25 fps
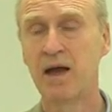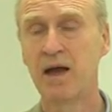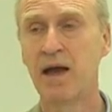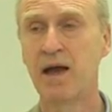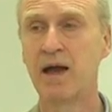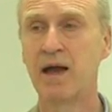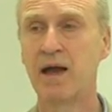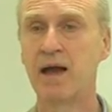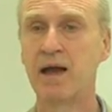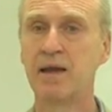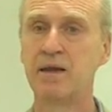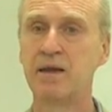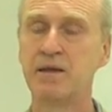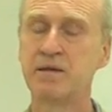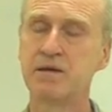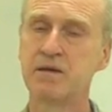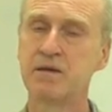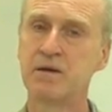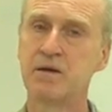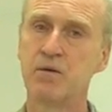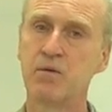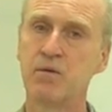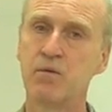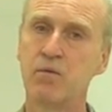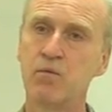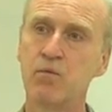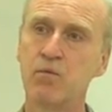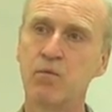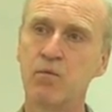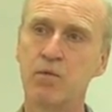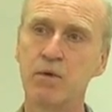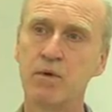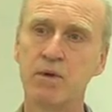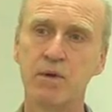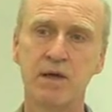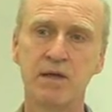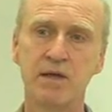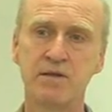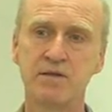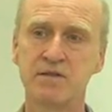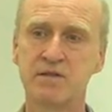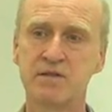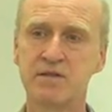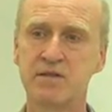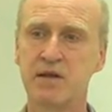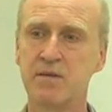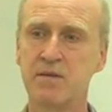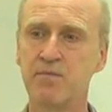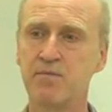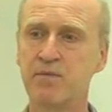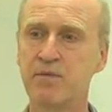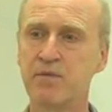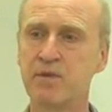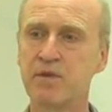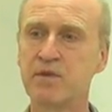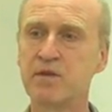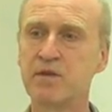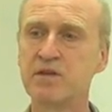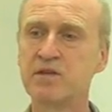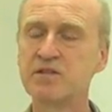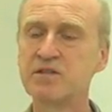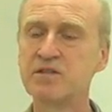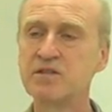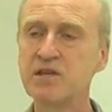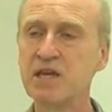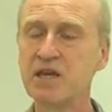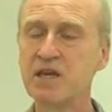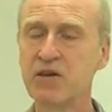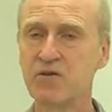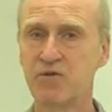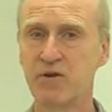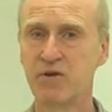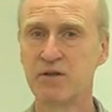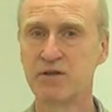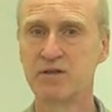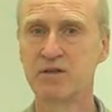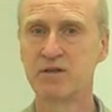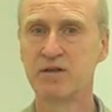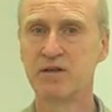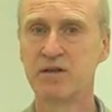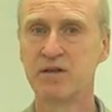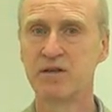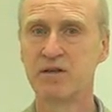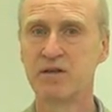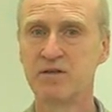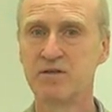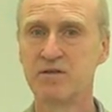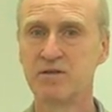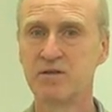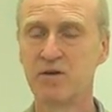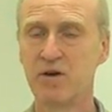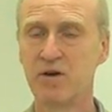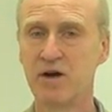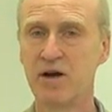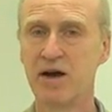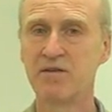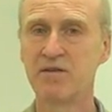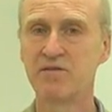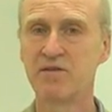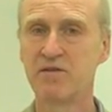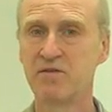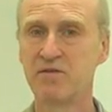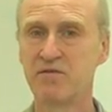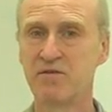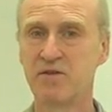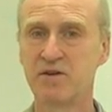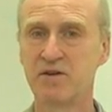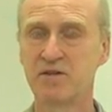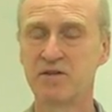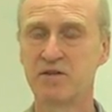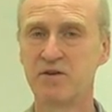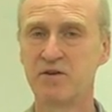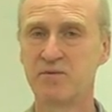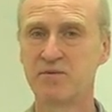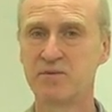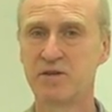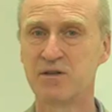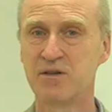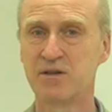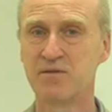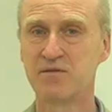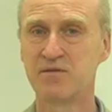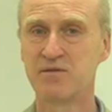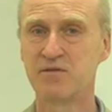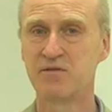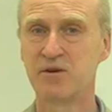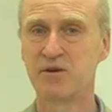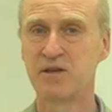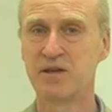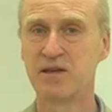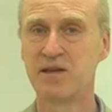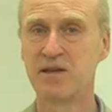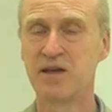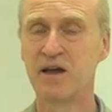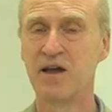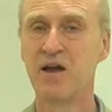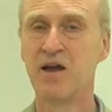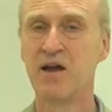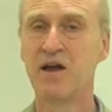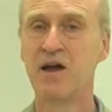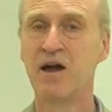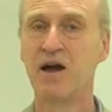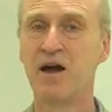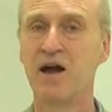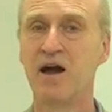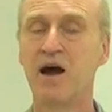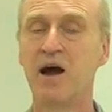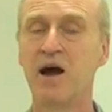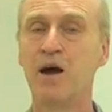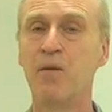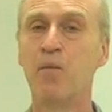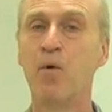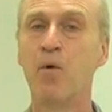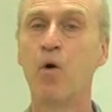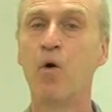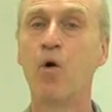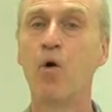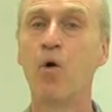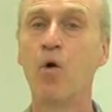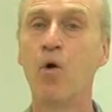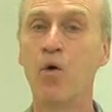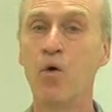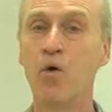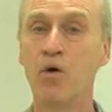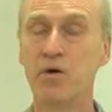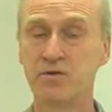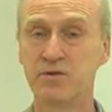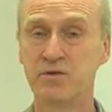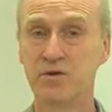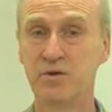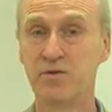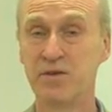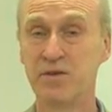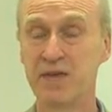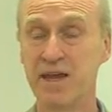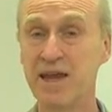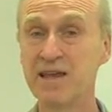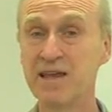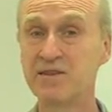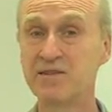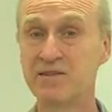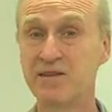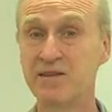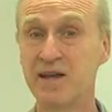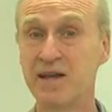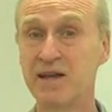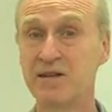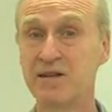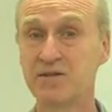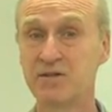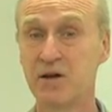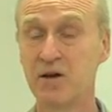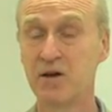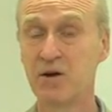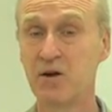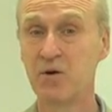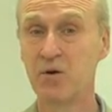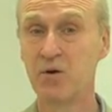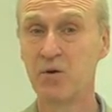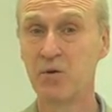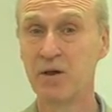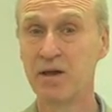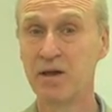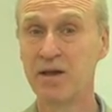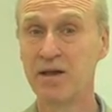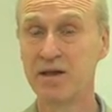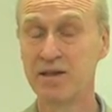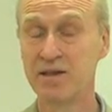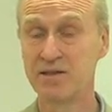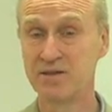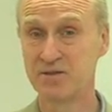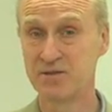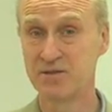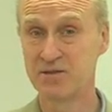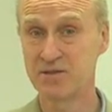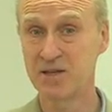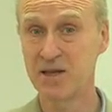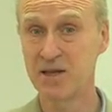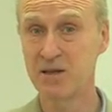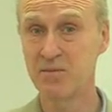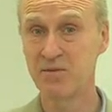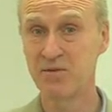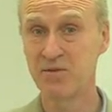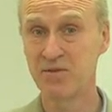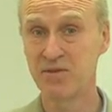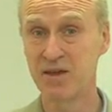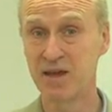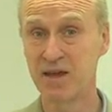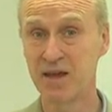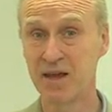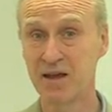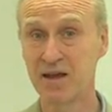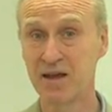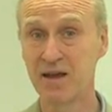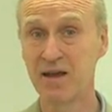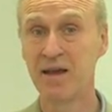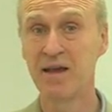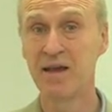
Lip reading: And it's the secret to either the virtual observatory or to the internet as a whole is the same thing.